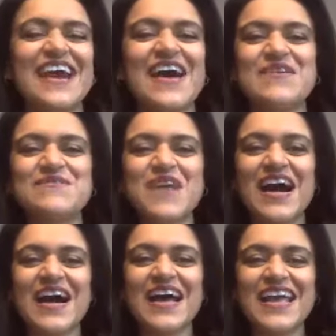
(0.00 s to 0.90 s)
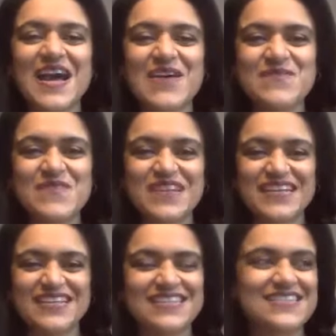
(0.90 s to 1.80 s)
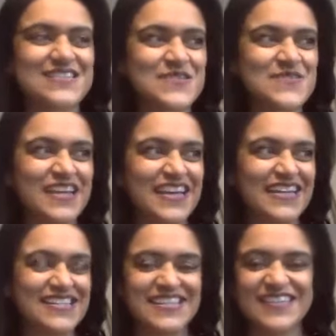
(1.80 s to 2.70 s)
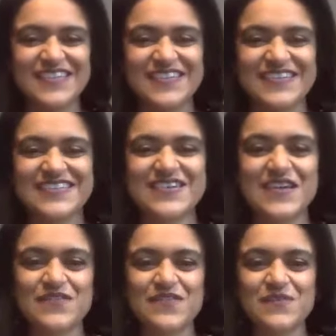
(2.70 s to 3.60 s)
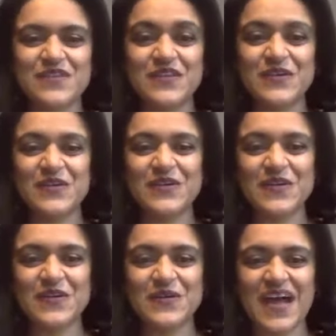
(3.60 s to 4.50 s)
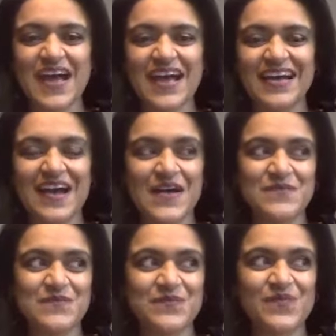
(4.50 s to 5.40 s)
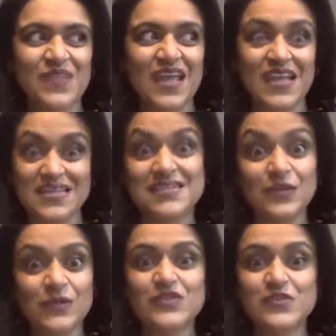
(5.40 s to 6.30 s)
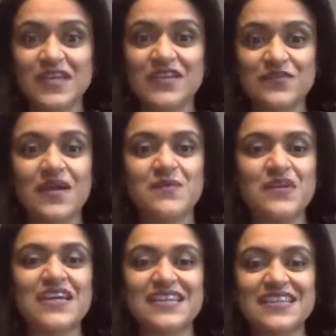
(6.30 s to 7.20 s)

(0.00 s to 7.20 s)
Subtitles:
I am zooming in to you straight from New York, where it's launch week of my book